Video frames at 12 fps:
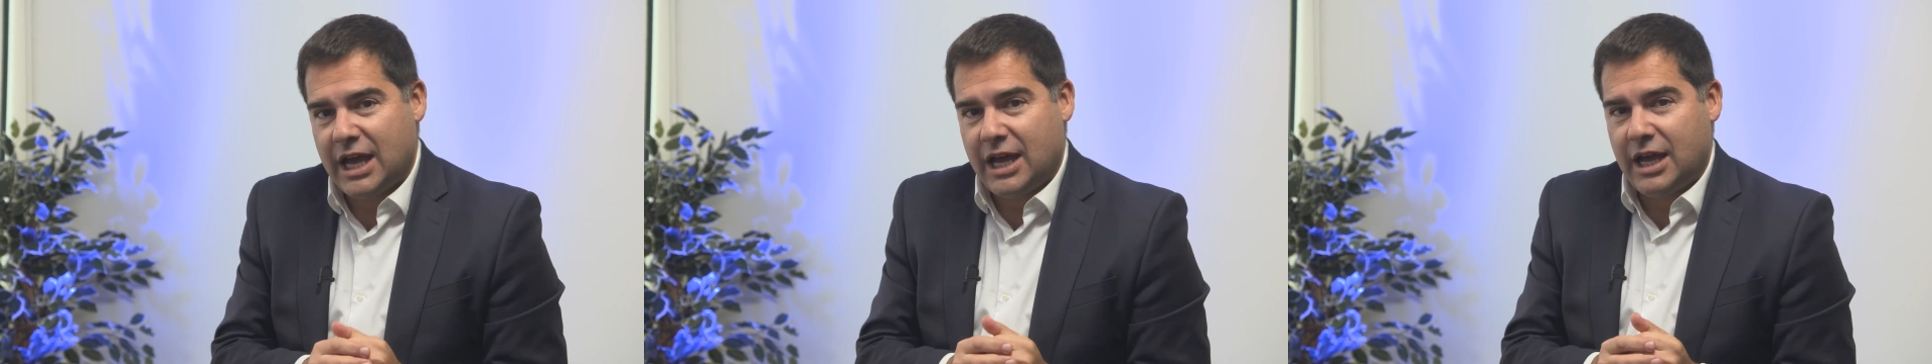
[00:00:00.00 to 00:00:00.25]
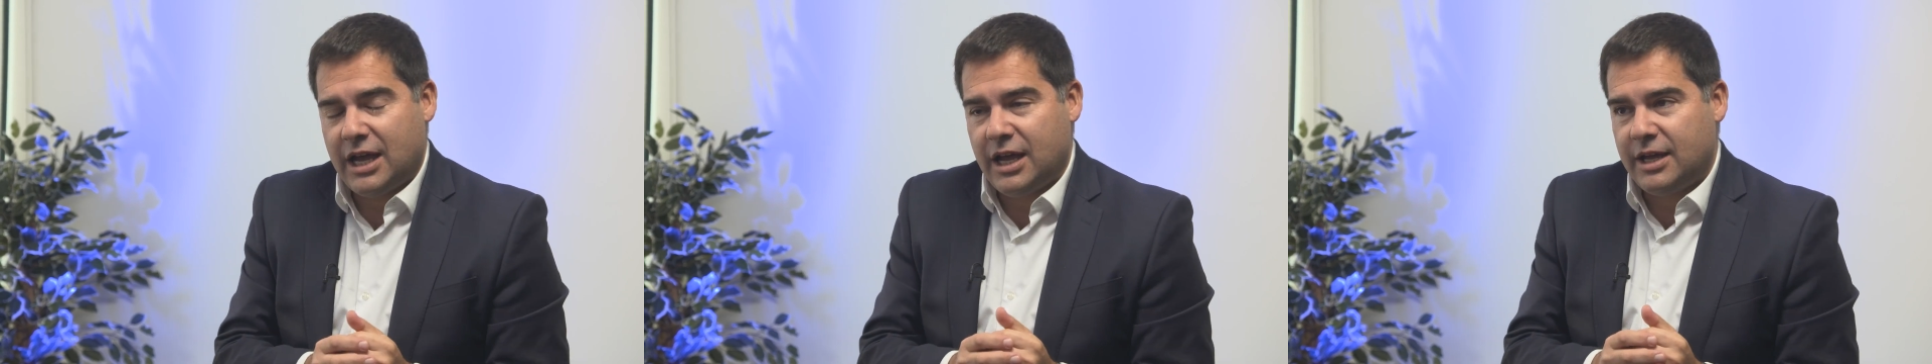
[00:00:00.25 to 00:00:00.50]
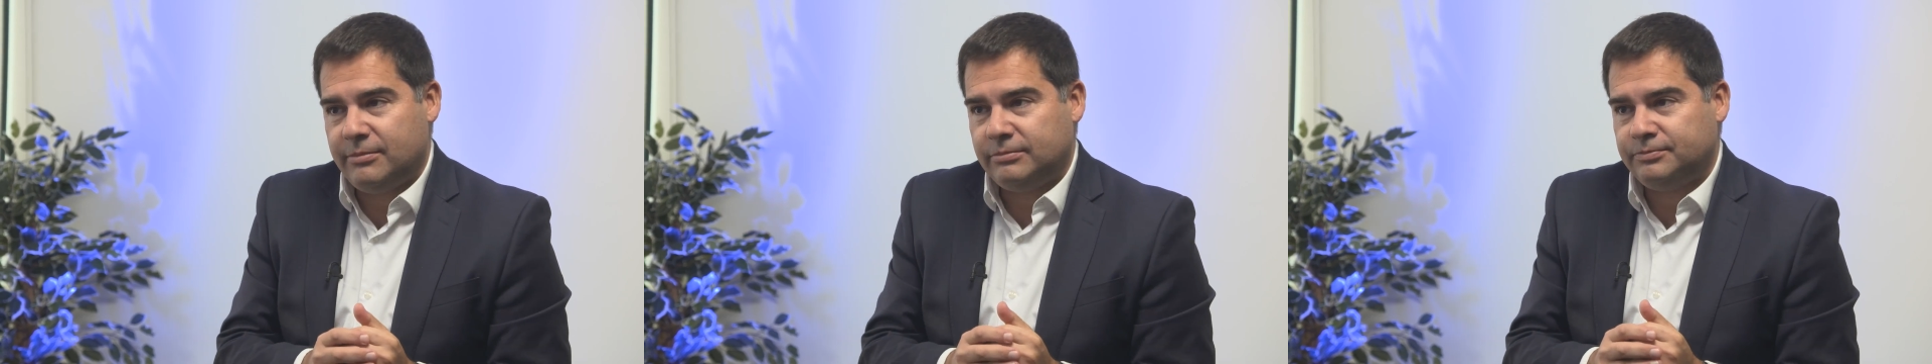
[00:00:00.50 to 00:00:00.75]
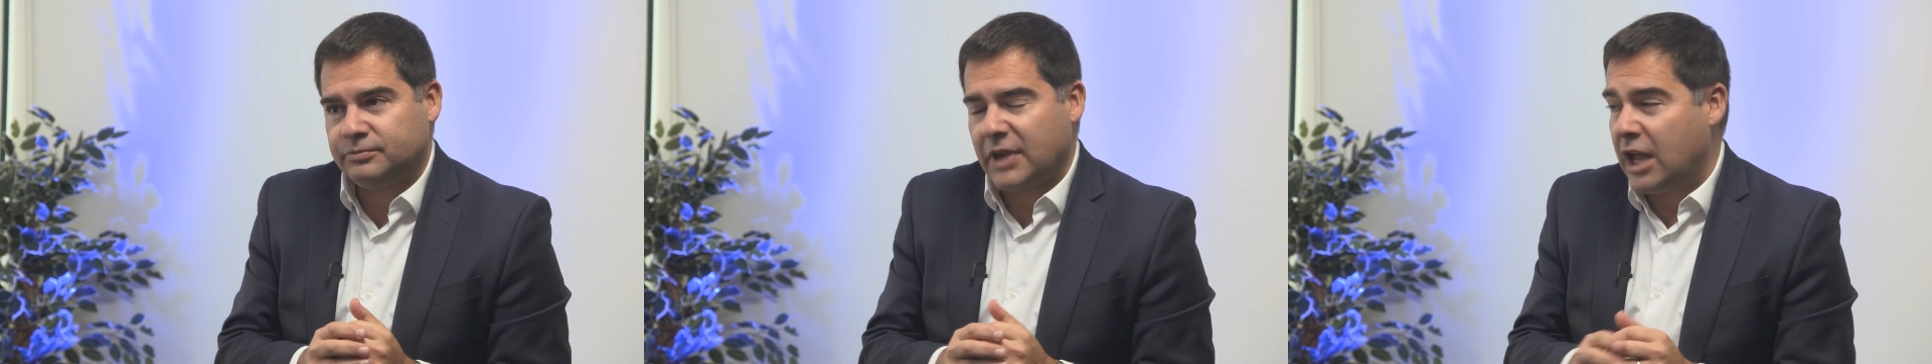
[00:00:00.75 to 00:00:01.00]

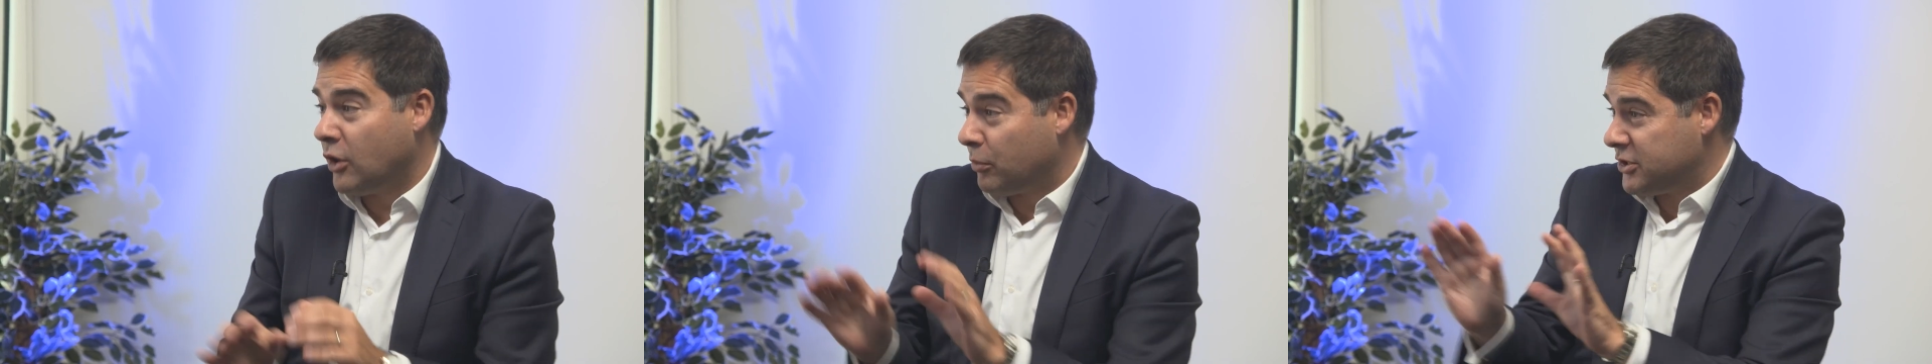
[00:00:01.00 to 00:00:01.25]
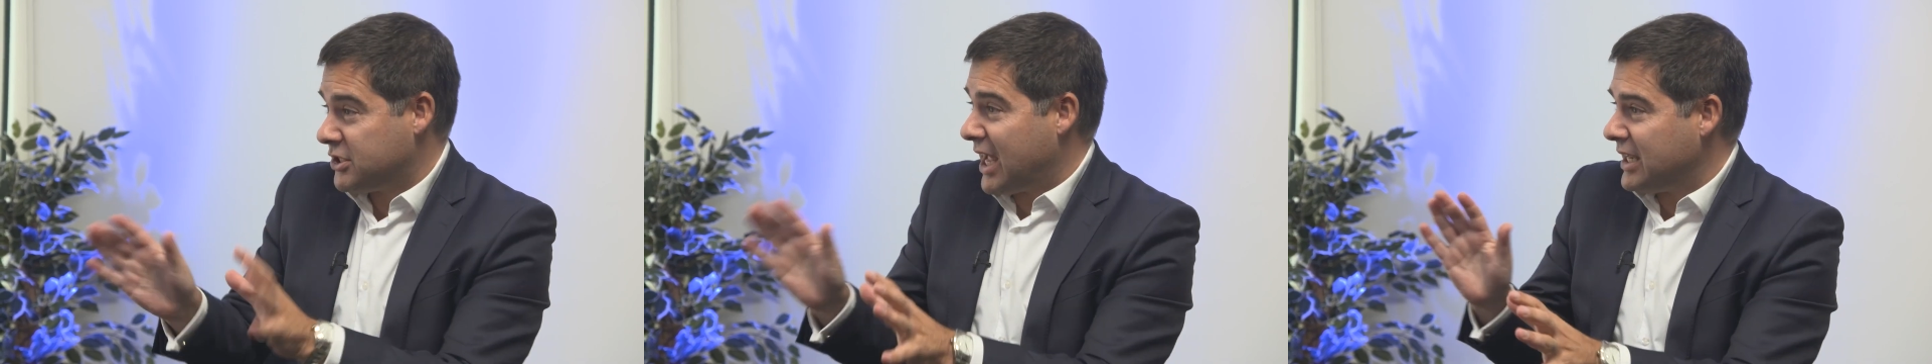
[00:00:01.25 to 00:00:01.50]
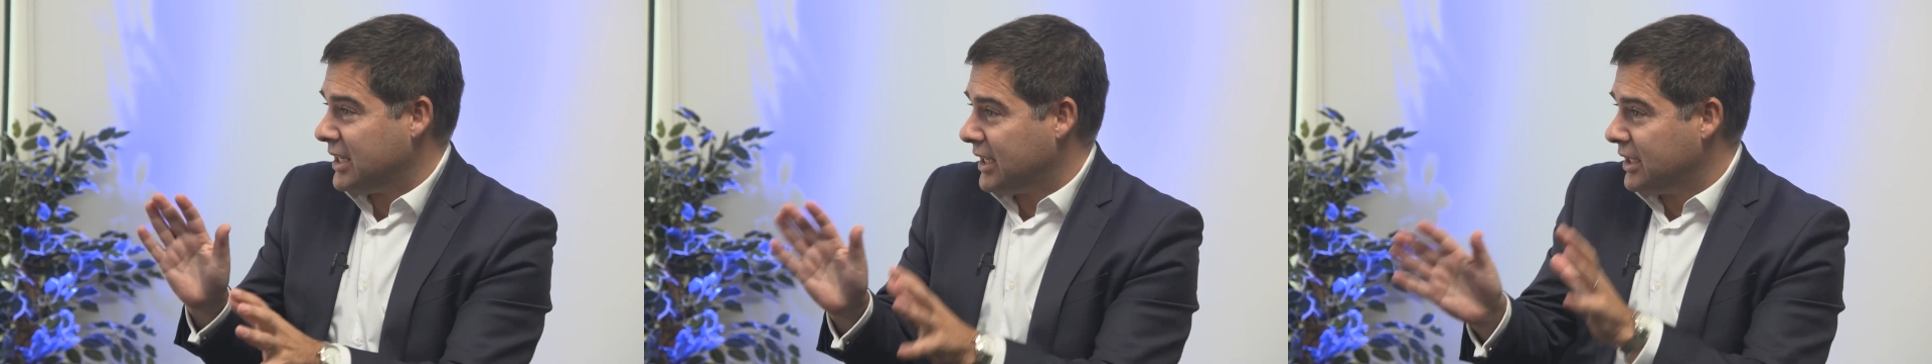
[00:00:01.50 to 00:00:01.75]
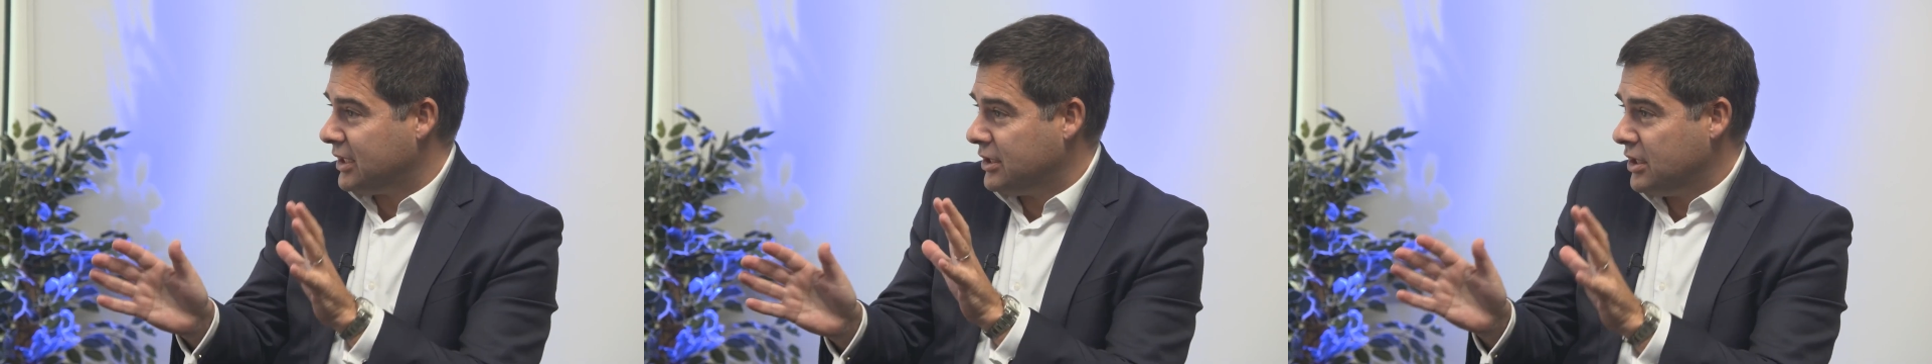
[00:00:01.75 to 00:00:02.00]
and
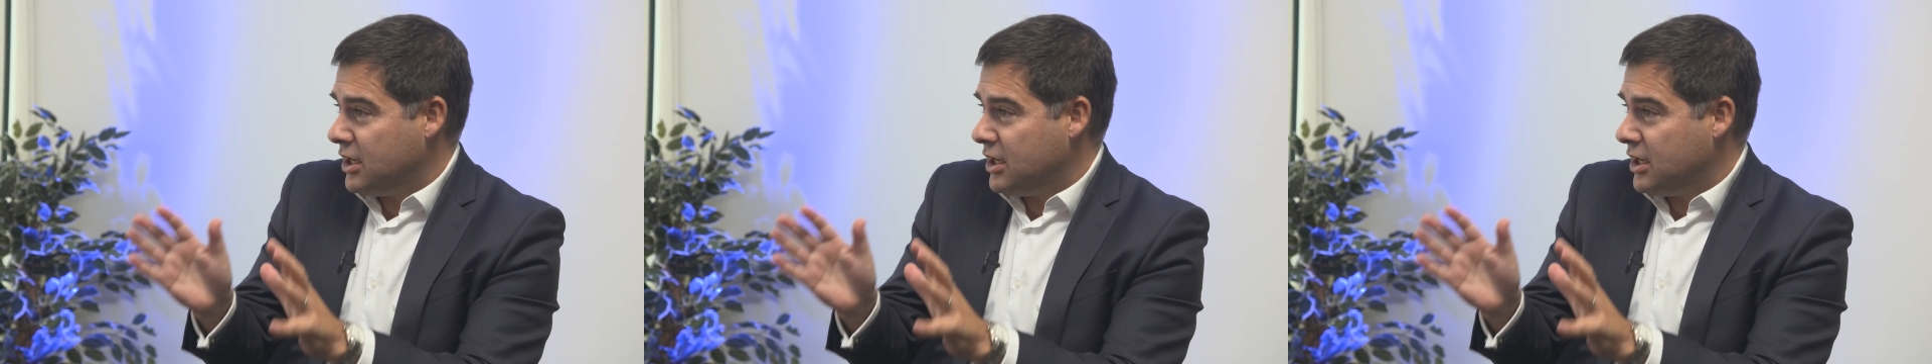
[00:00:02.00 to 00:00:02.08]
notwithstanding